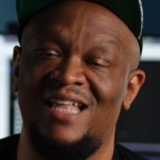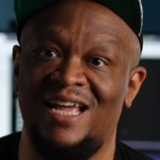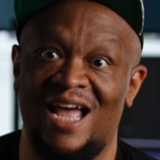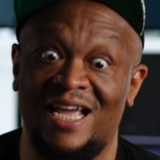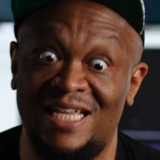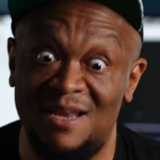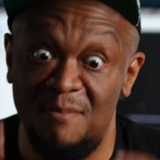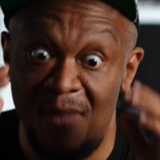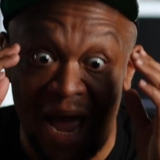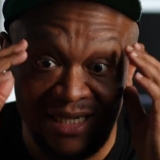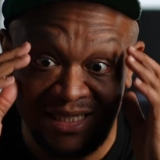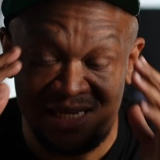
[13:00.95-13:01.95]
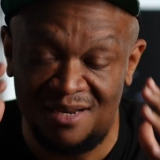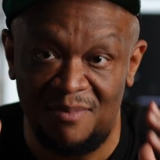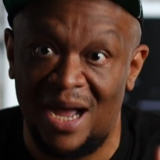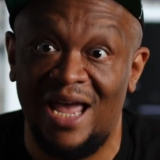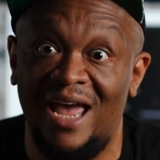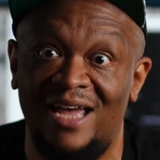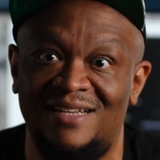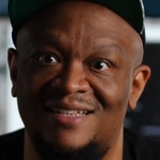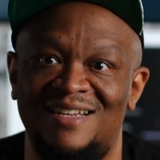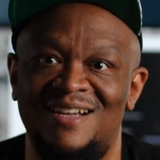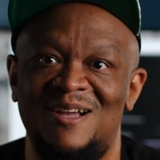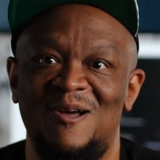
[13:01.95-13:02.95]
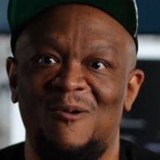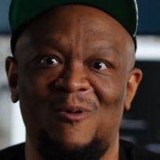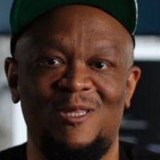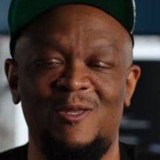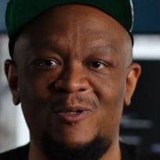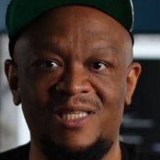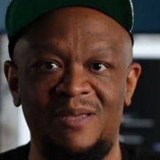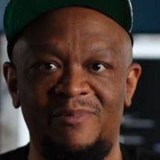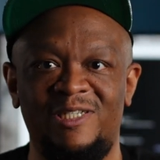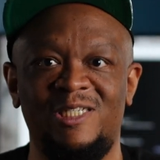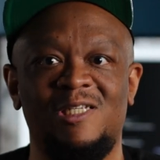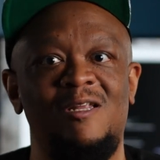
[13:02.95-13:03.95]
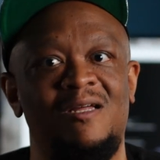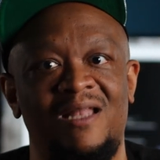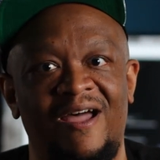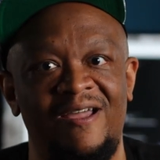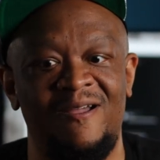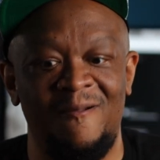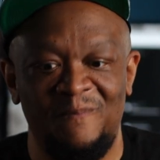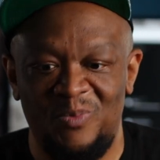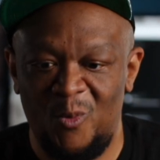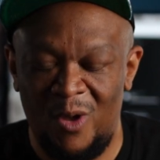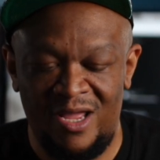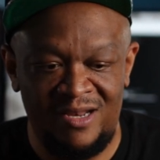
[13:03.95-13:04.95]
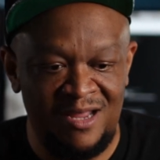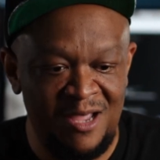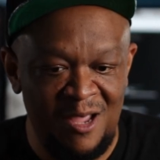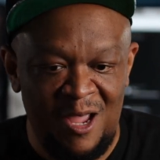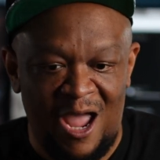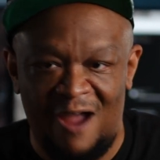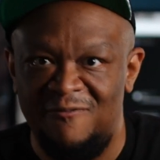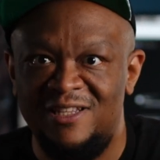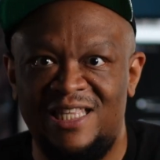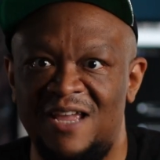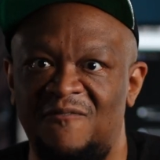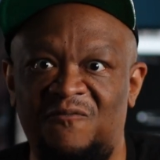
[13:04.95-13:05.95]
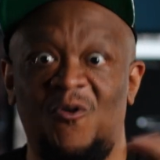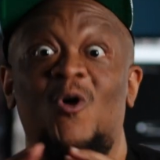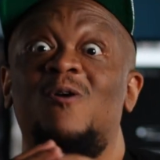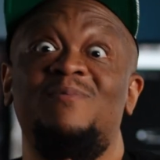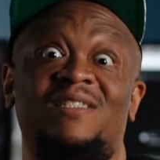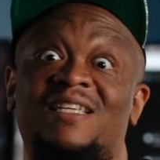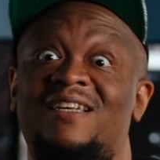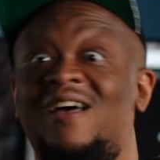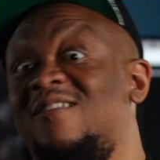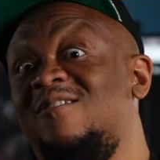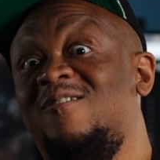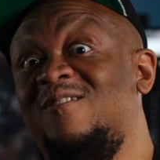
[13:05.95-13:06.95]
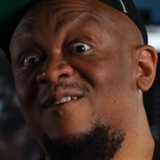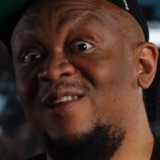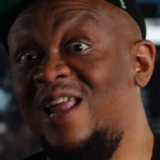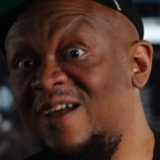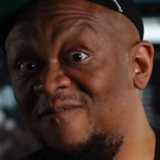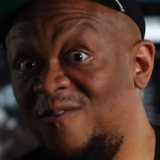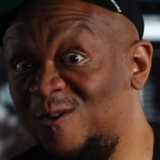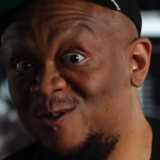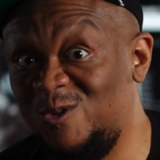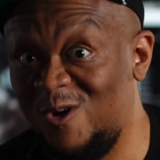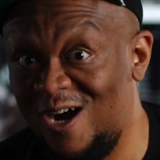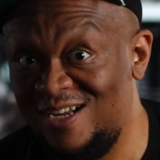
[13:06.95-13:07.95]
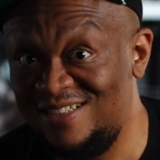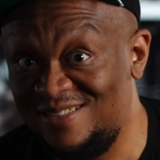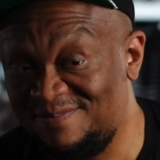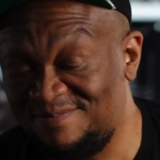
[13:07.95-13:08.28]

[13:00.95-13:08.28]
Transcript: Like I can imagine it in my head what those images look like when everything forms together like Voltron.